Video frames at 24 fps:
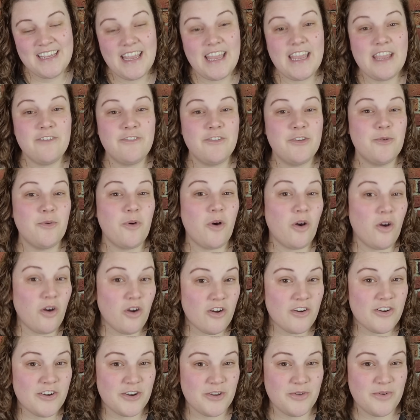If you
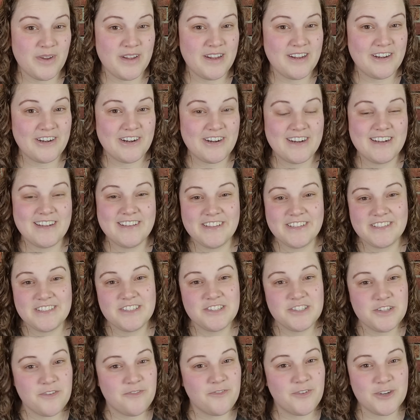are new here and this
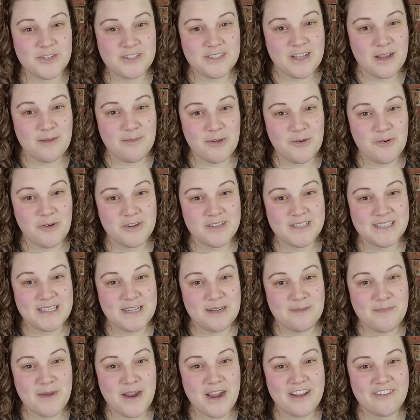is the first time you are
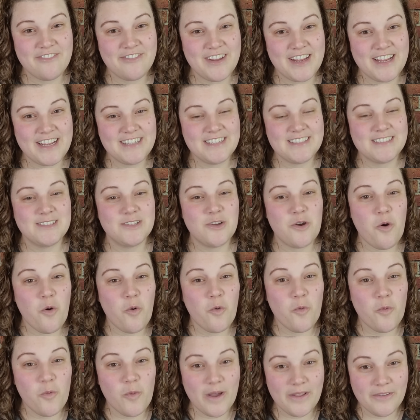seeing my face,
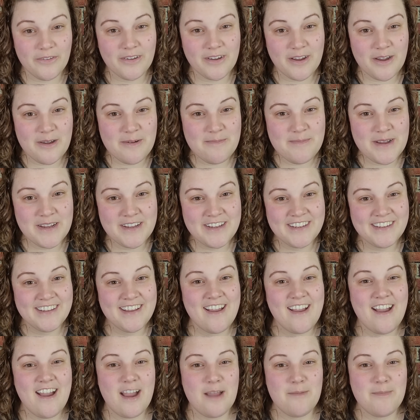welcome.
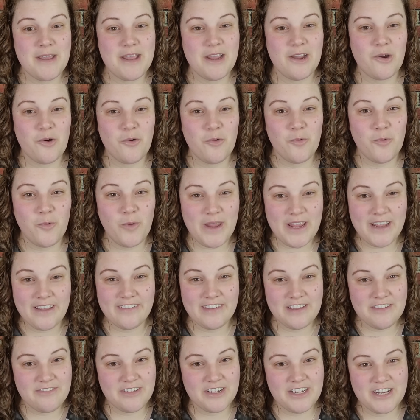I make
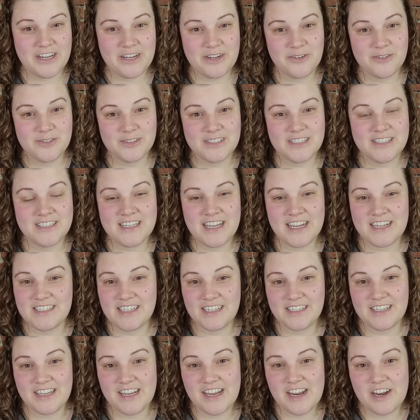weekly videos
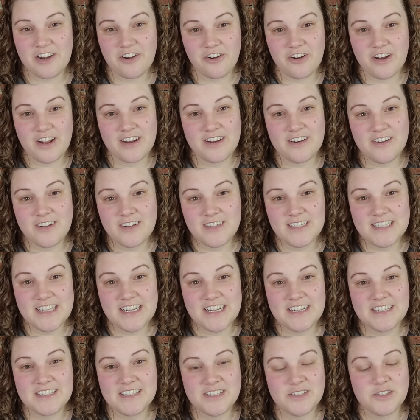dissecting internet
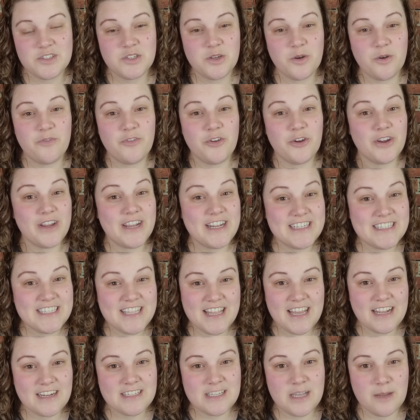nonsense, so if you're into
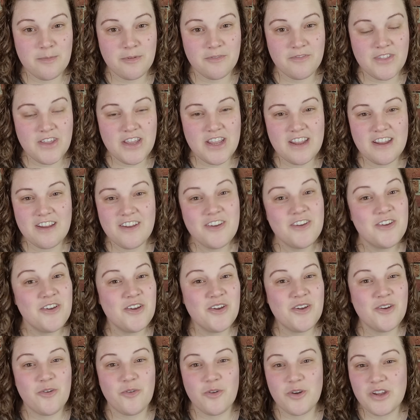that type of thing
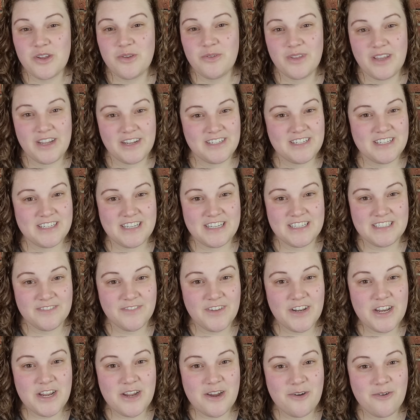or you like today's
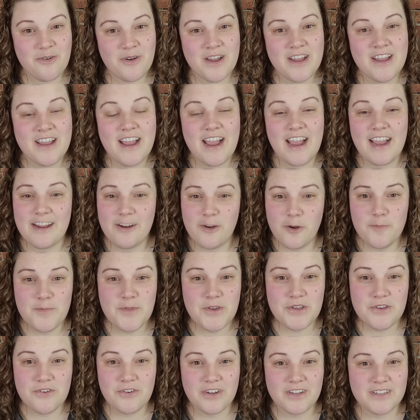video, I hope
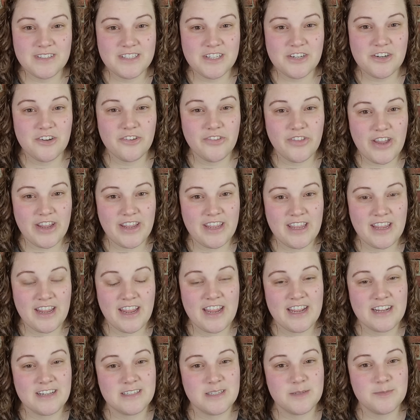that you'll consider
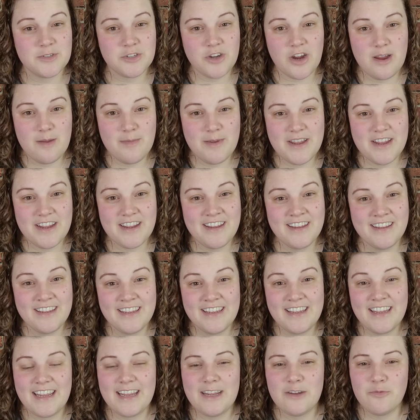liking and subscribing.
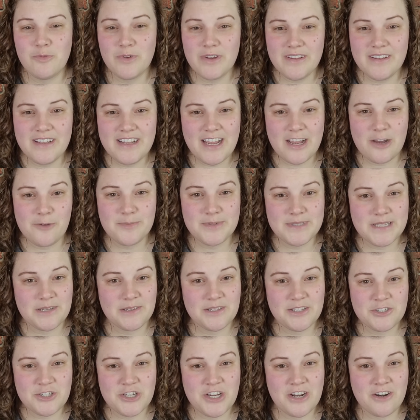It really helps
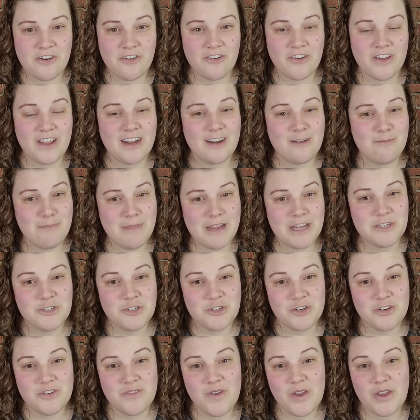out the channel and it makes
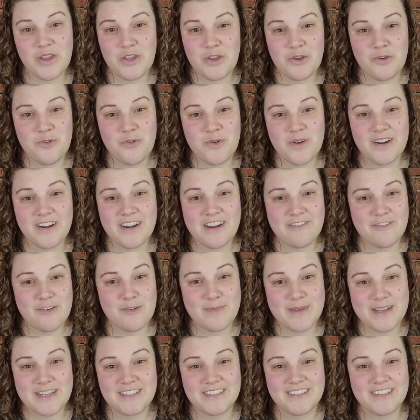sure that you never
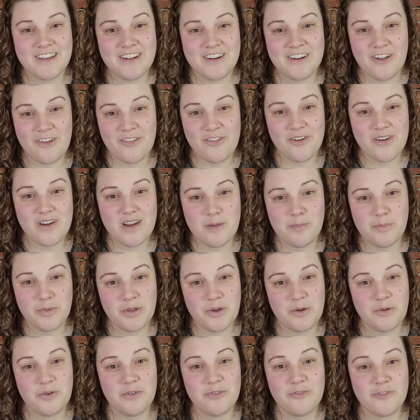miss another
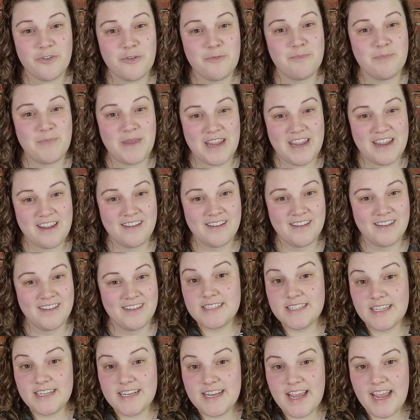upload from me.
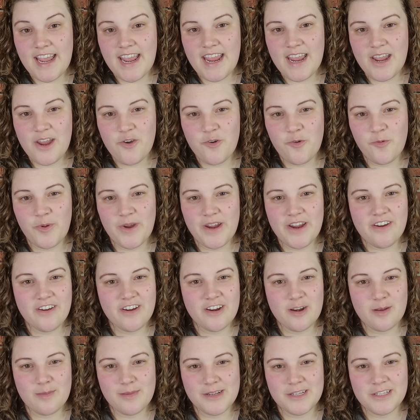Today, we are
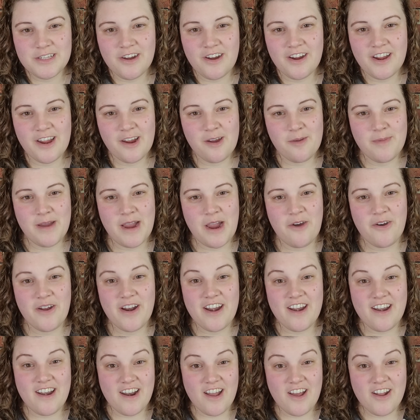going to be talking about
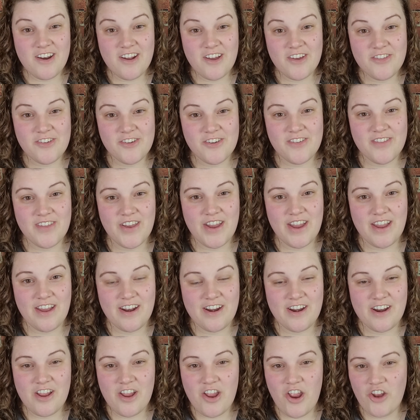none other
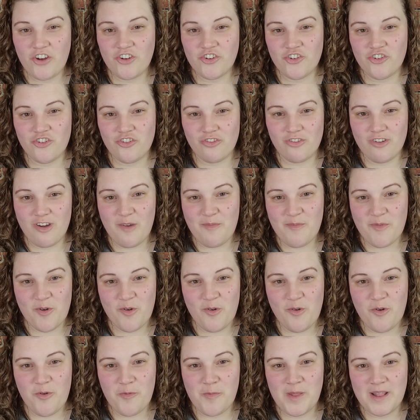than,
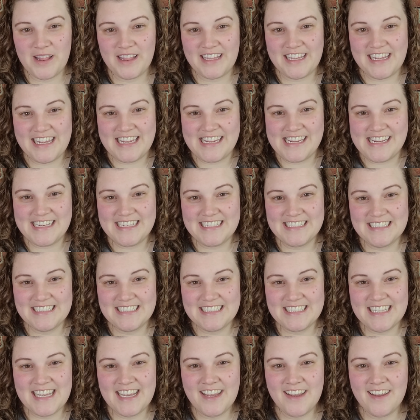drumroll
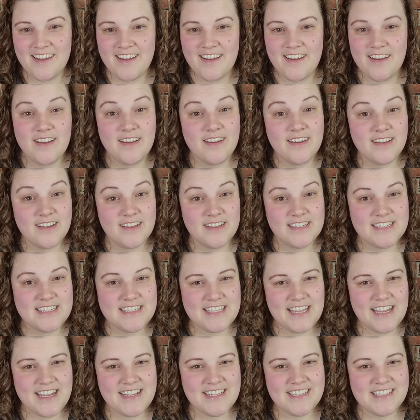please,
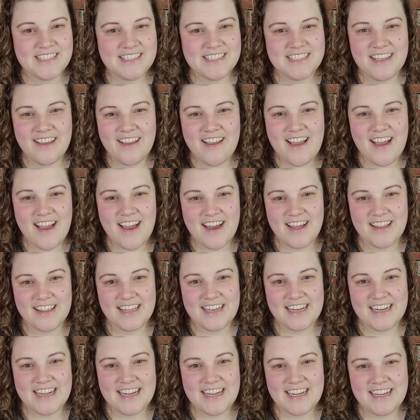Tess
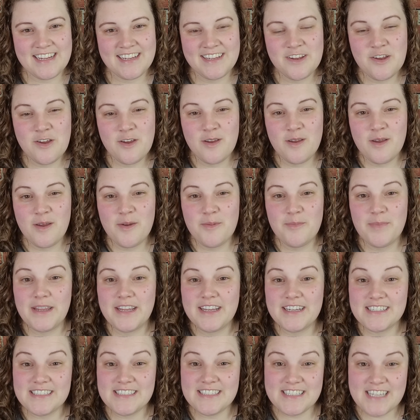Holliday
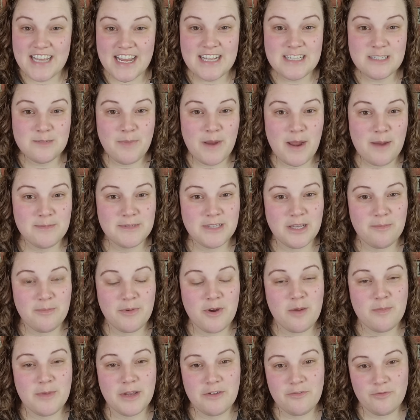because Tess popped up
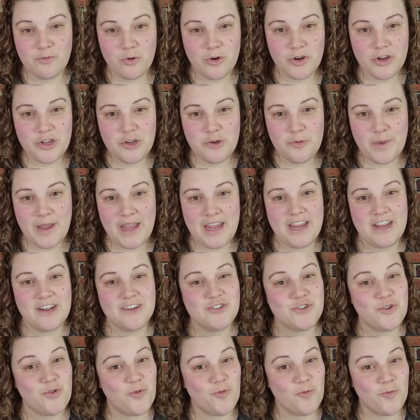on my For You
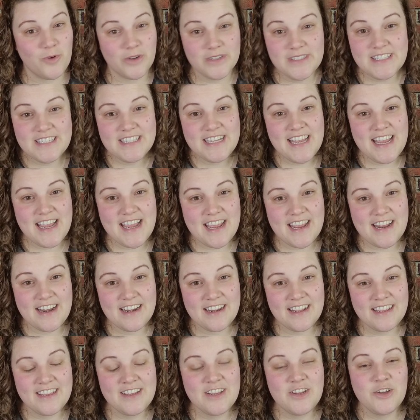page once
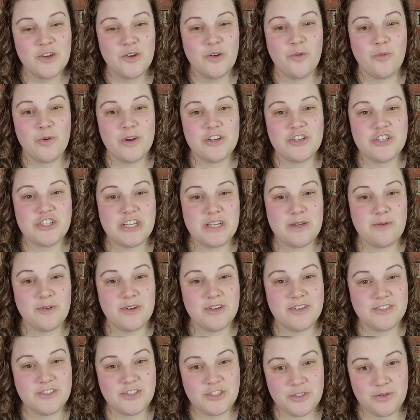again where she
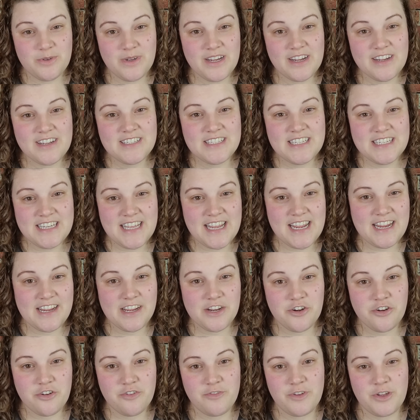was doing a Today
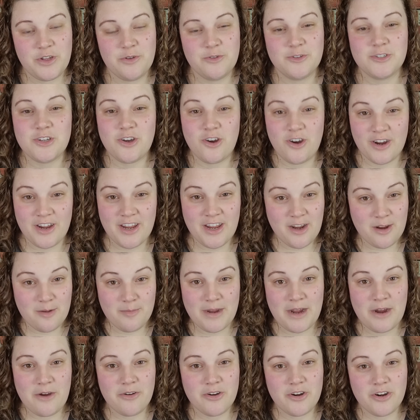interview talking
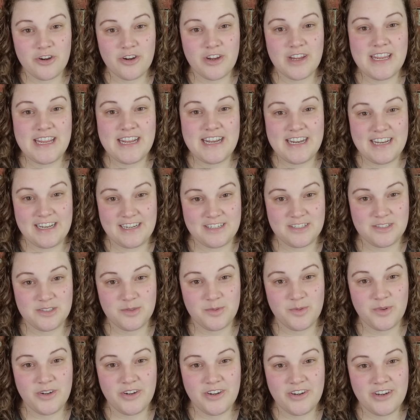about her eating
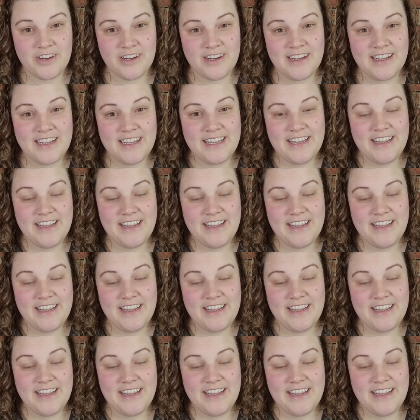disorder.